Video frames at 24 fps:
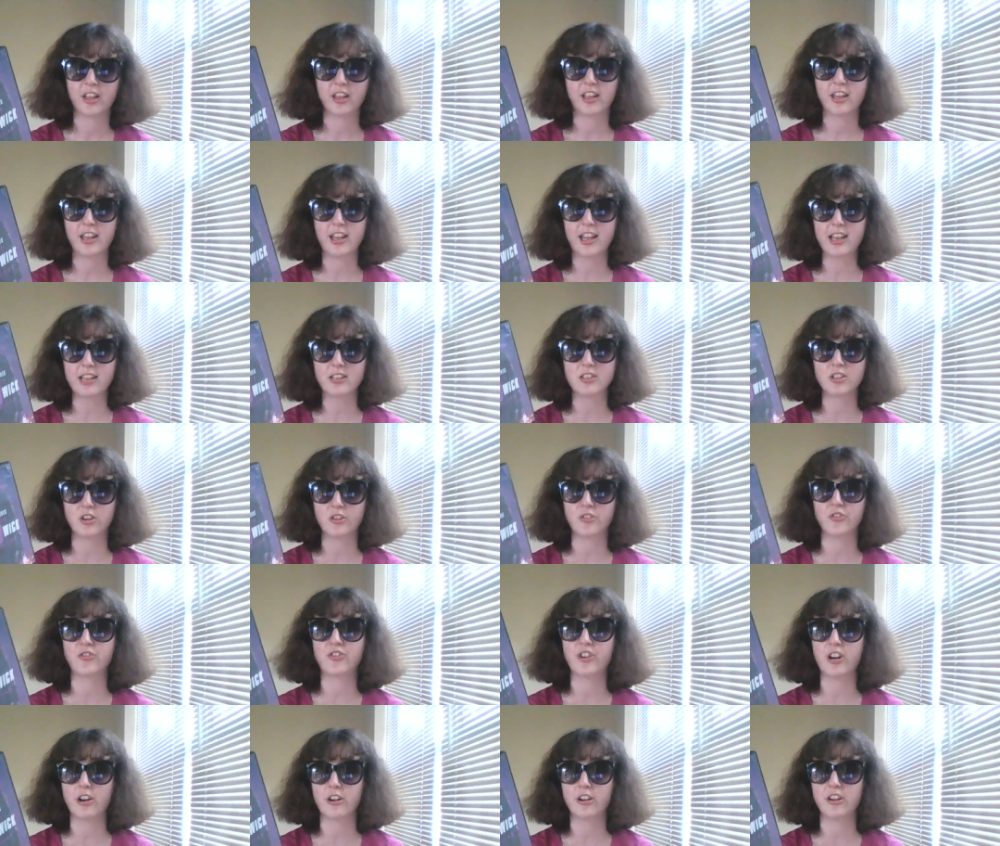It's a
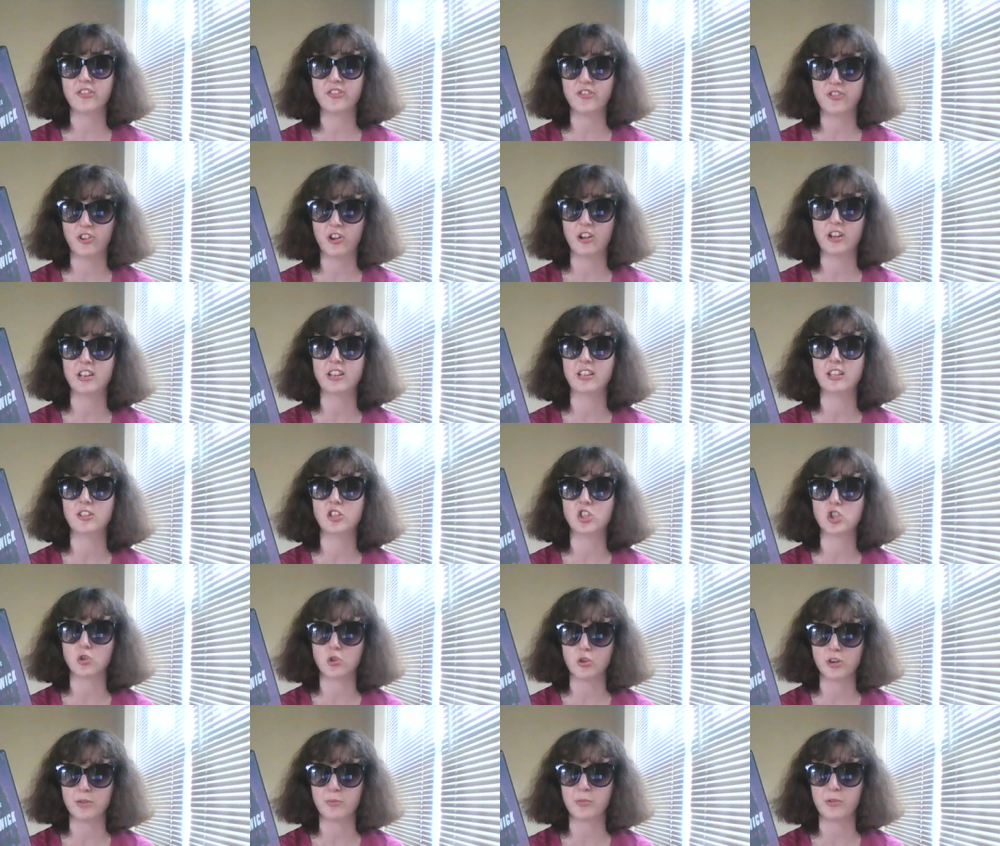very fun and
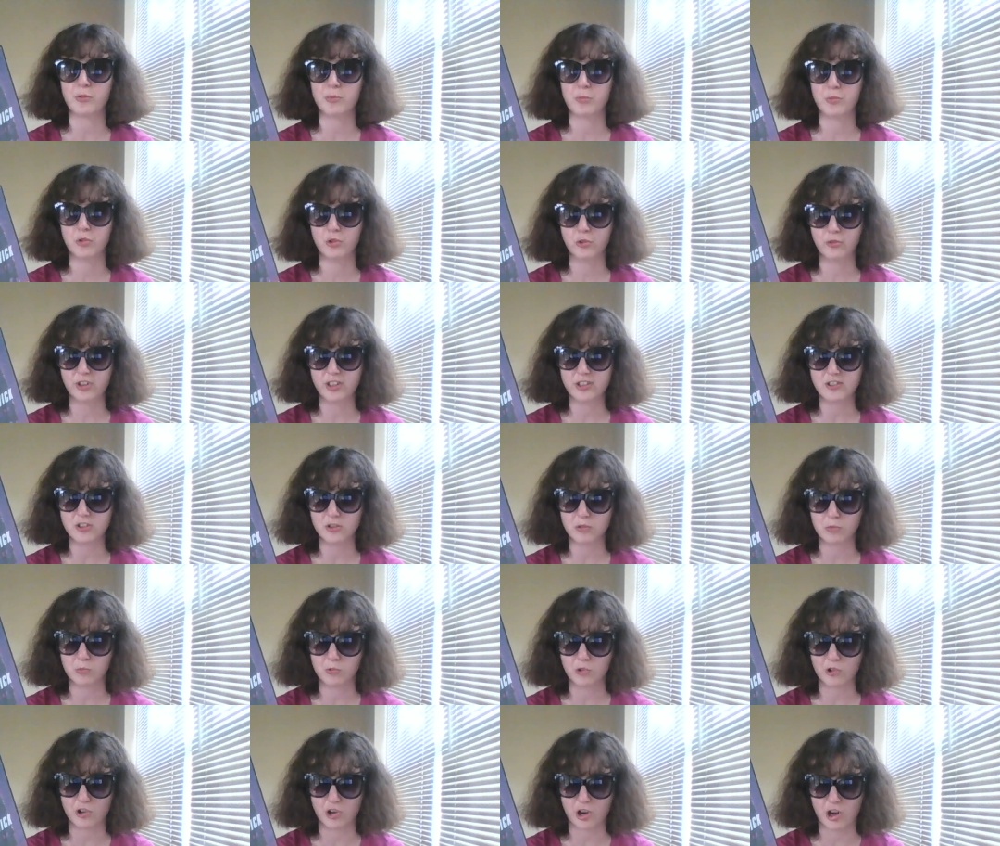enjoyable movie to
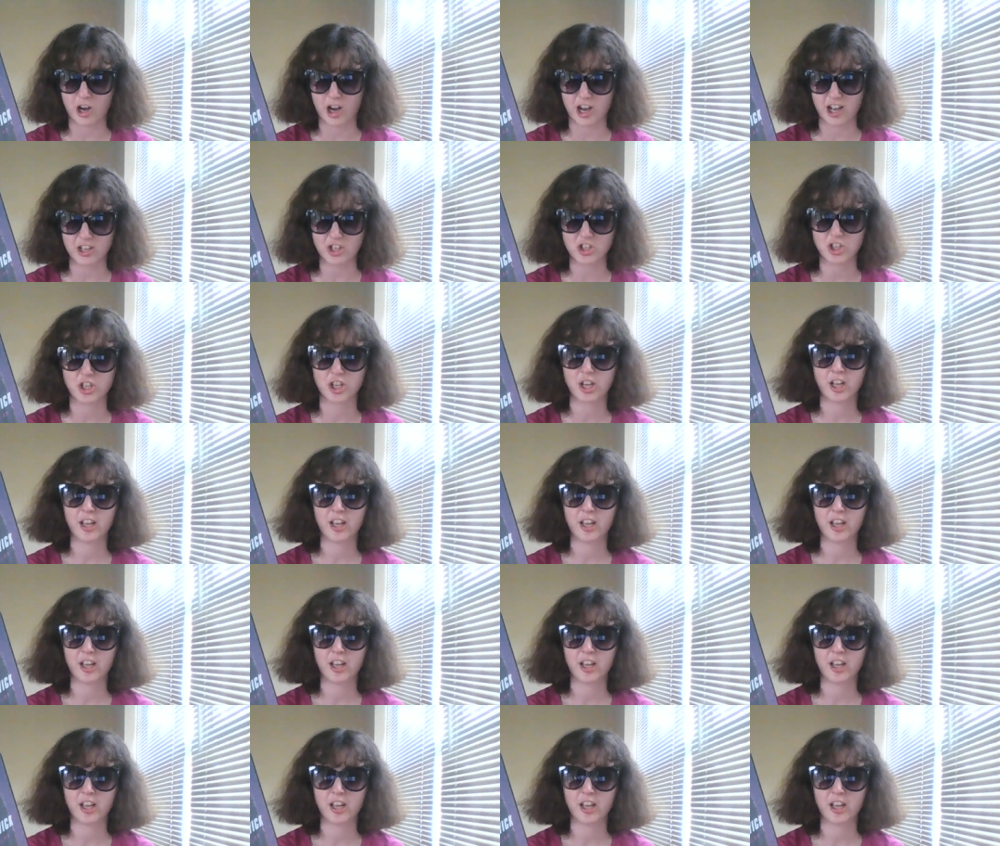watch.